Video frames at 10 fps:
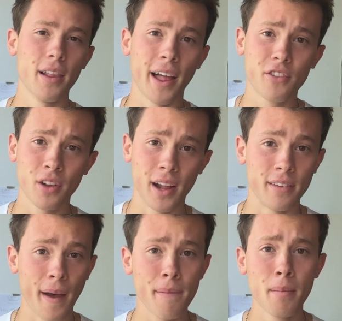
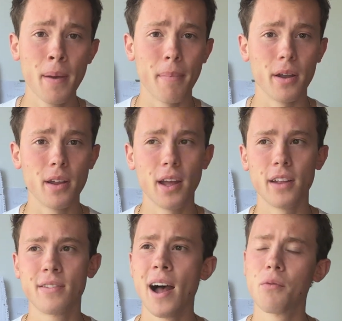electrolyte supplement, but
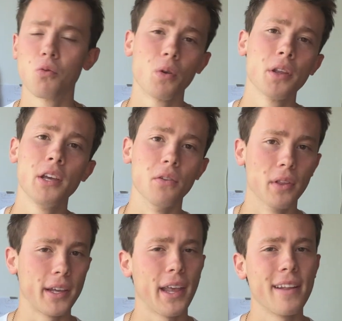it's not really
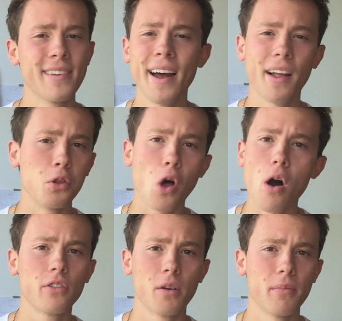like it's not a
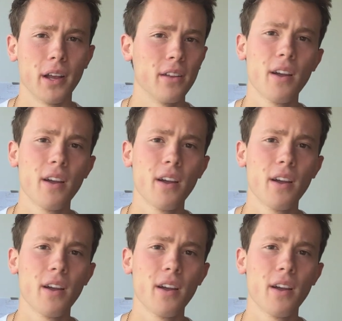long term thing.